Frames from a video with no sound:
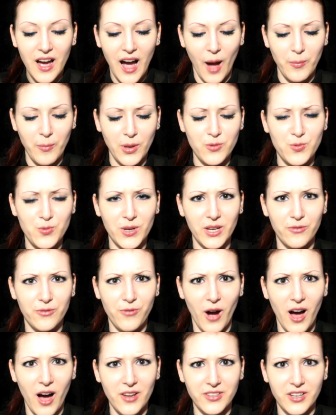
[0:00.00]
I'm not really
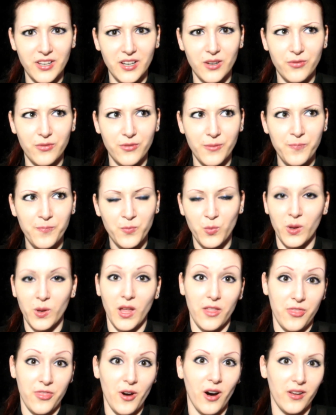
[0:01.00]
fond of, well,
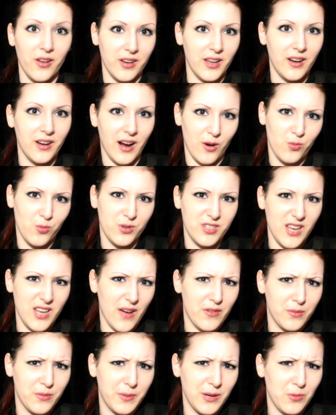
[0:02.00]
I thought that I would
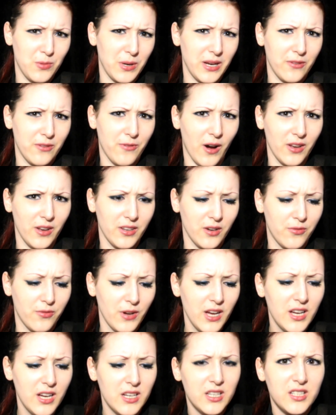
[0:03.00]
never be really fond of
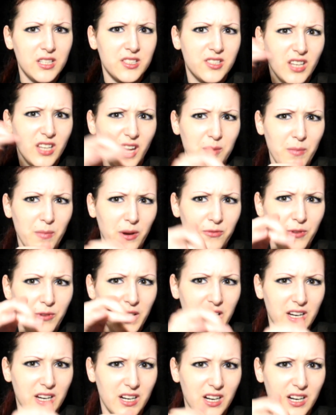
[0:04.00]
sticking my
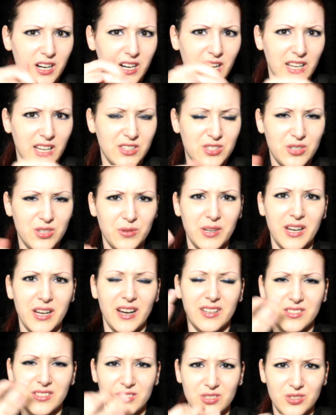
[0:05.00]
finger into it
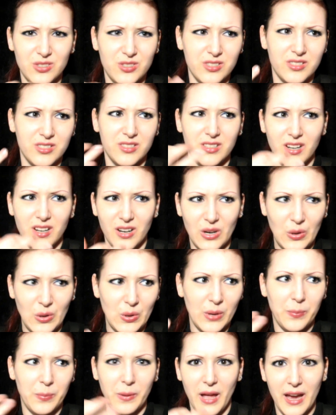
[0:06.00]
and just, you know,
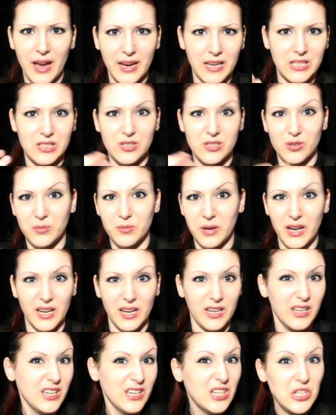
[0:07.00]
applying it to
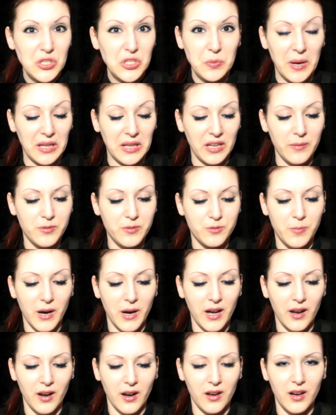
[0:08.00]
my lips,
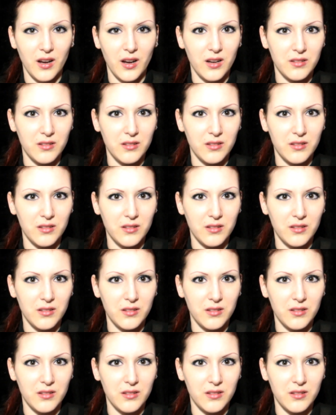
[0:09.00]
but